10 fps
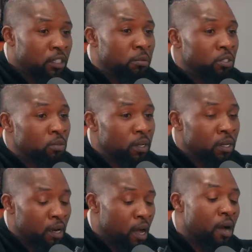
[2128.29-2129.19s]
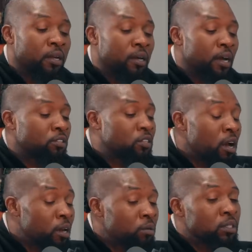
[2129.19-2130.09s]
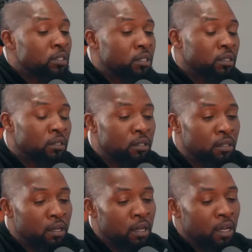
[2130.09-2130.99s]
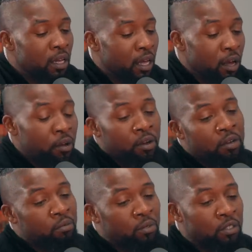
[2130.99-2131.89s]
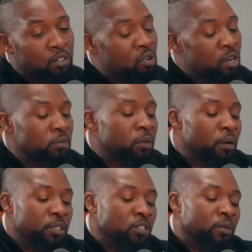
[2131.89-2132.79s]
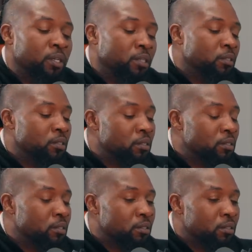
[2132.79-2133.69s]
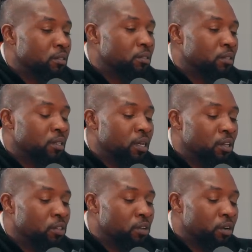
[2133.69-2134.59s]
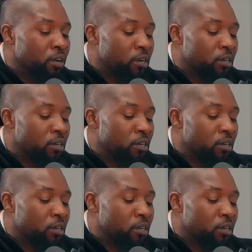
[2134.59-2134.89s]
it's between I thought it was a carrot was crossbred between either